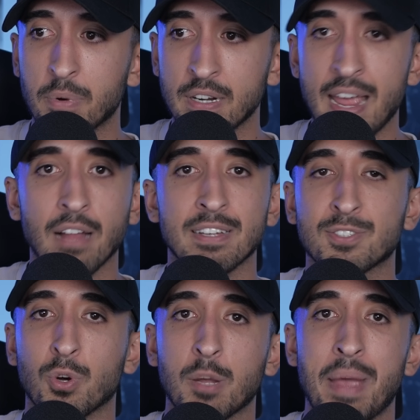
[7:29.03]
But now
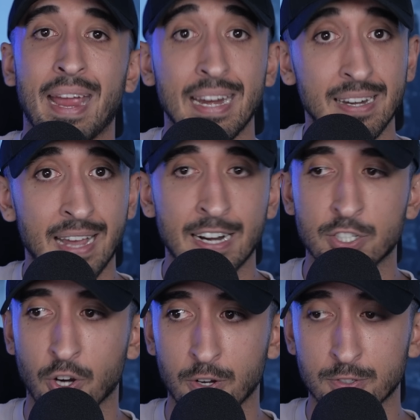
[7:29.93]
let's talk about
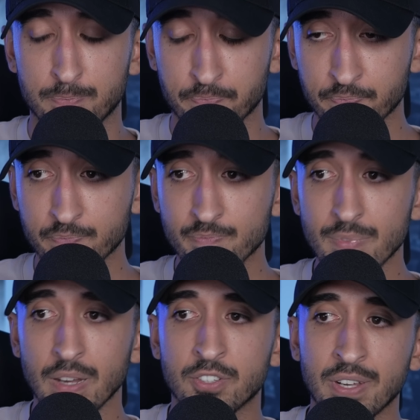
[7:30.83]
Indiana Jones
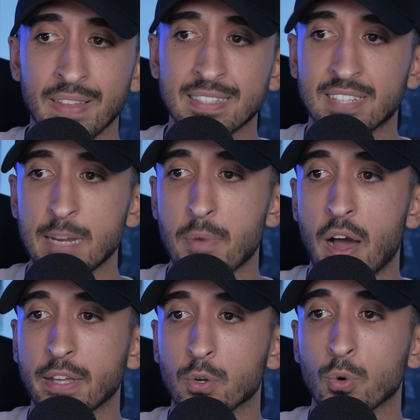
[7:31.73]
so in that
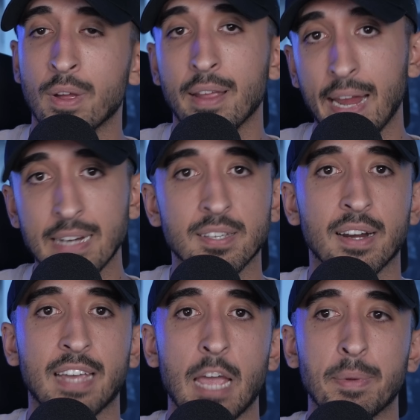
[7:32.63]
same article,
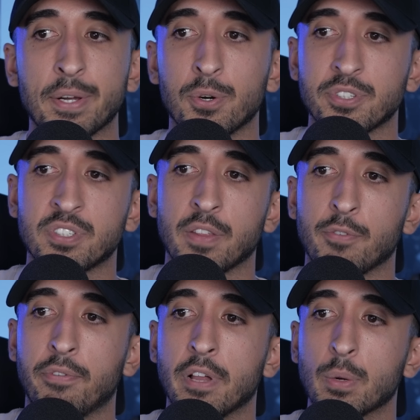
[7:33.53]
Insider Gaming also
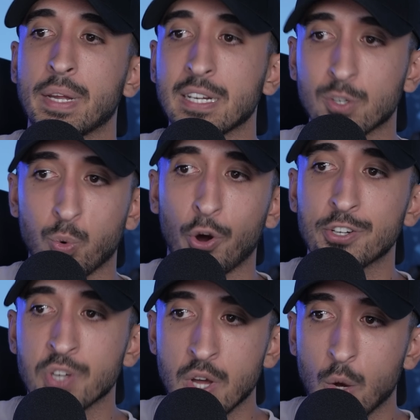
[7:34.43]
said the following,
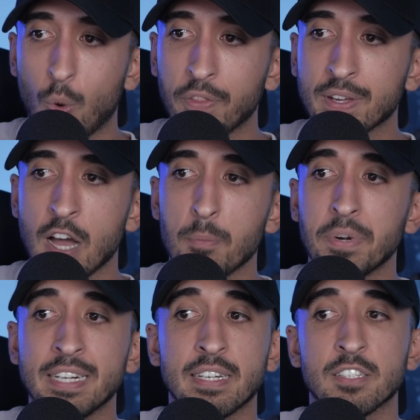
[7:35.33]
quote, while the
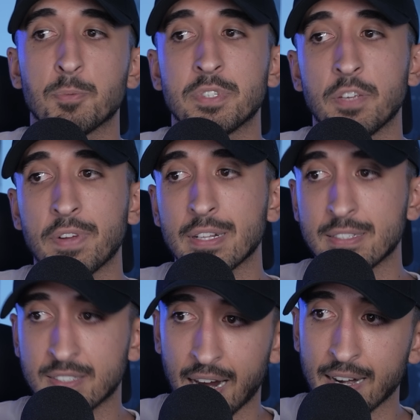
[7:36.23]
company didn't
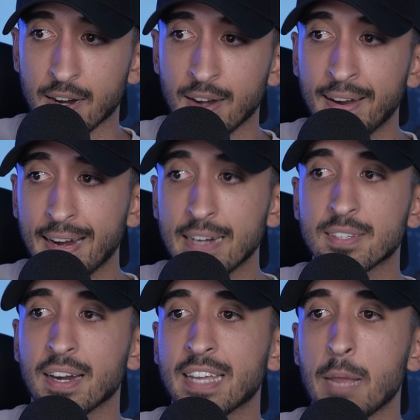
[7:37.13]
specifically state it,
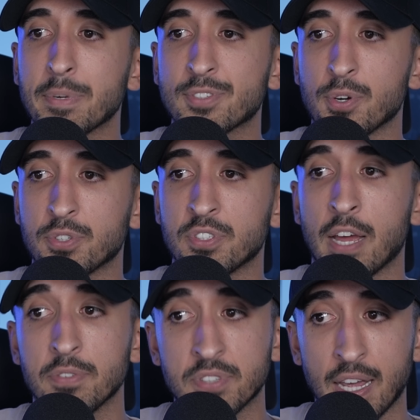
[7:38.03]
Insider Gaming
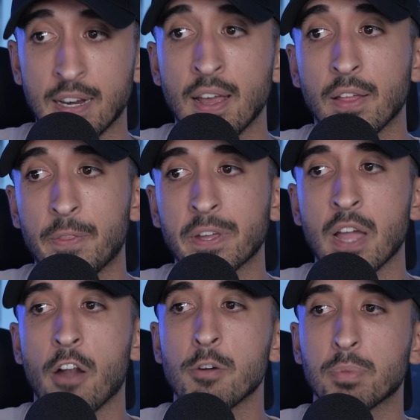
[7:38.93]
sources have said that
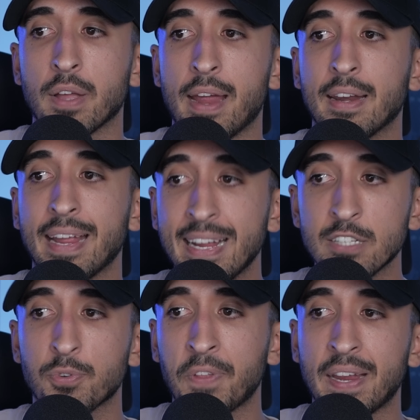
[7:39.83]
the current plan
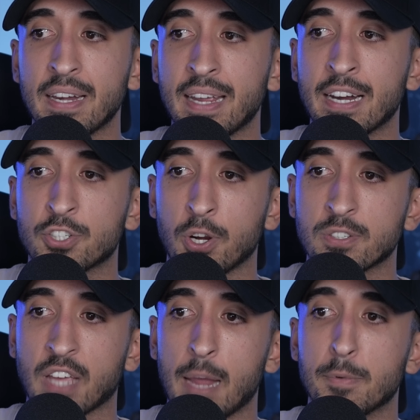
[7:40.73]
is for the Indiana
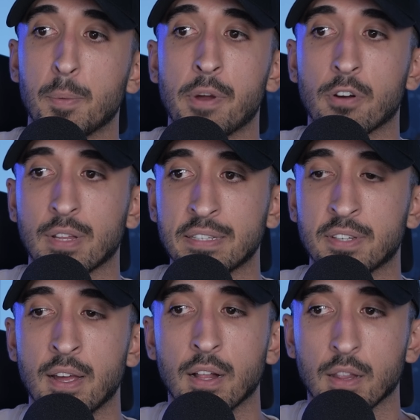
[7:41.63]
Jones game to be
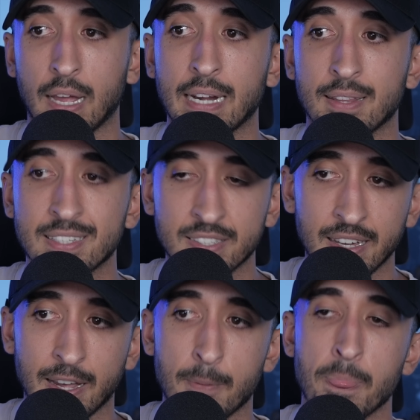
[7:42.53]
released later
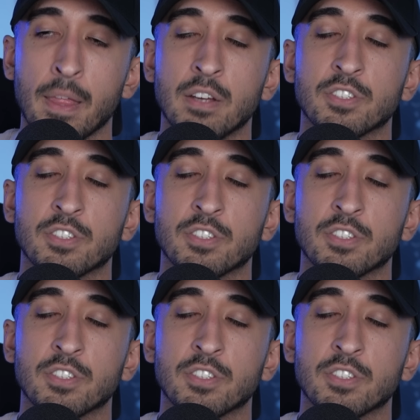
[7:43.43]
this year.